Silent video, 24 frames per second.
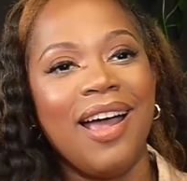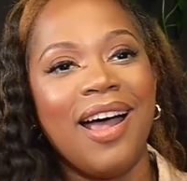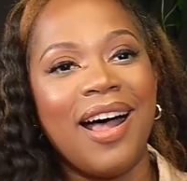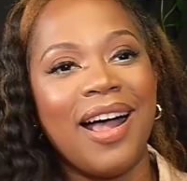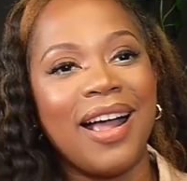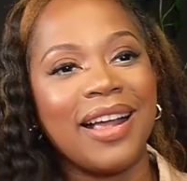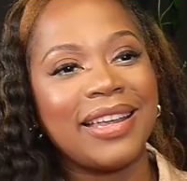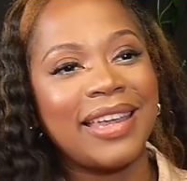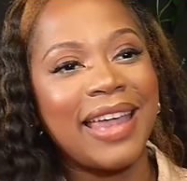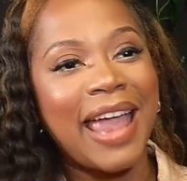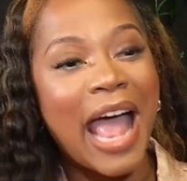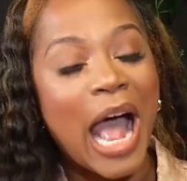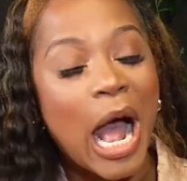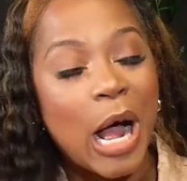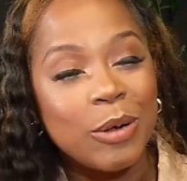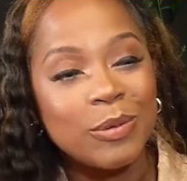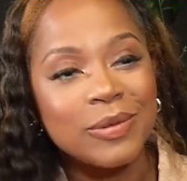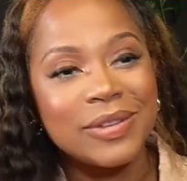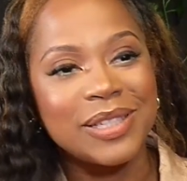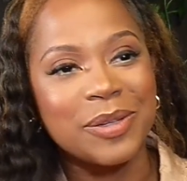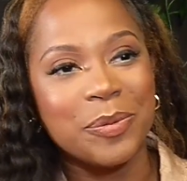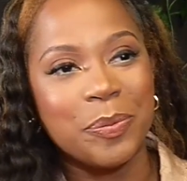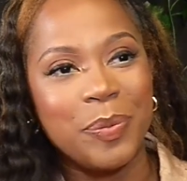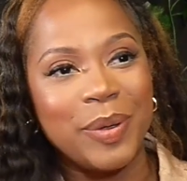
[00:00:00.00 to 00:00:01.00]

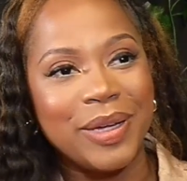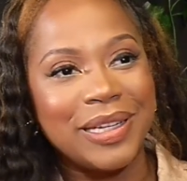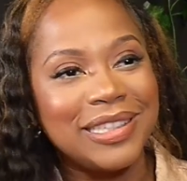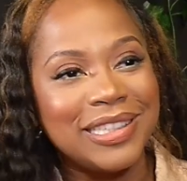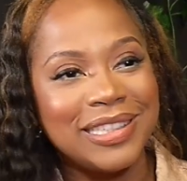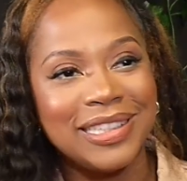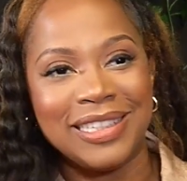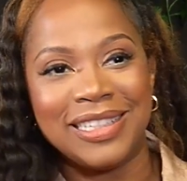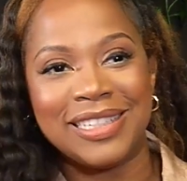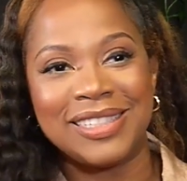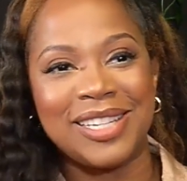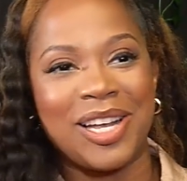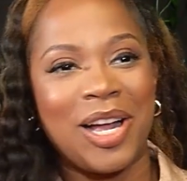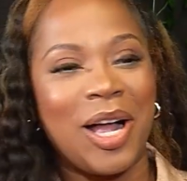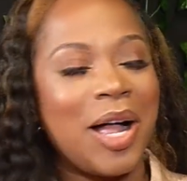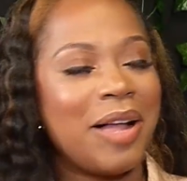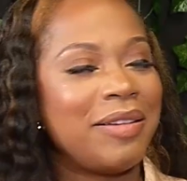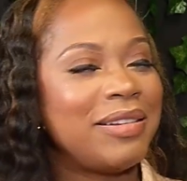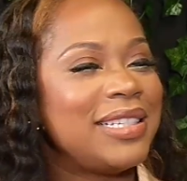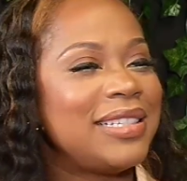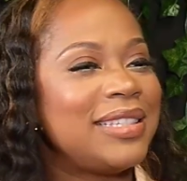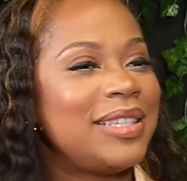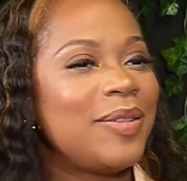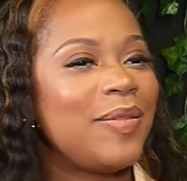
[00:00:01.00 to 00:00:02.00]
accountability is
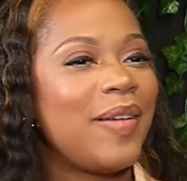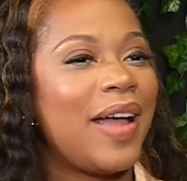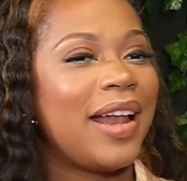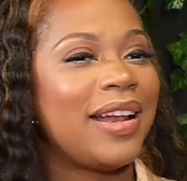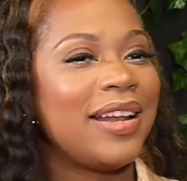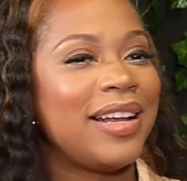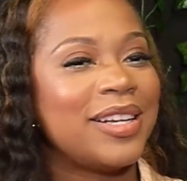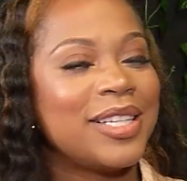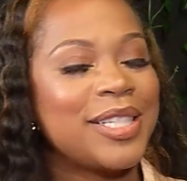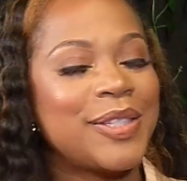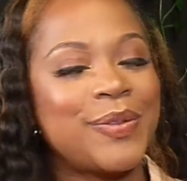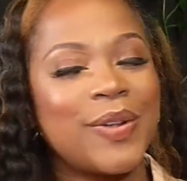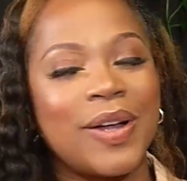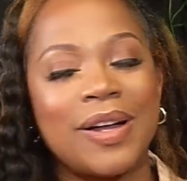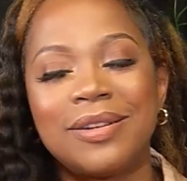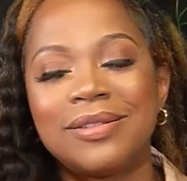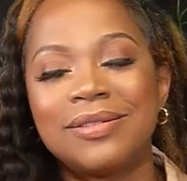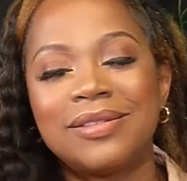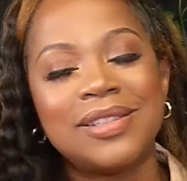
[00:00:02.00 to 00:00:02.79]
always somebody else's fault.